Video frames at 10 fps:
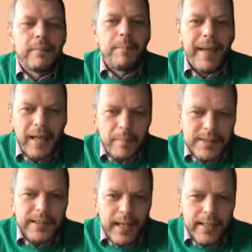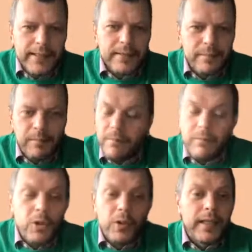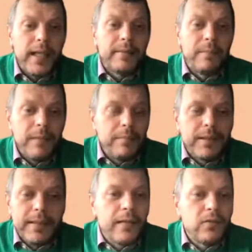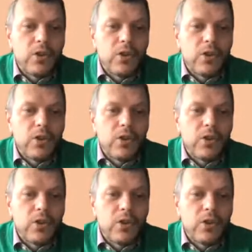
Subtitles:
backup slides. You can add maybe 10 or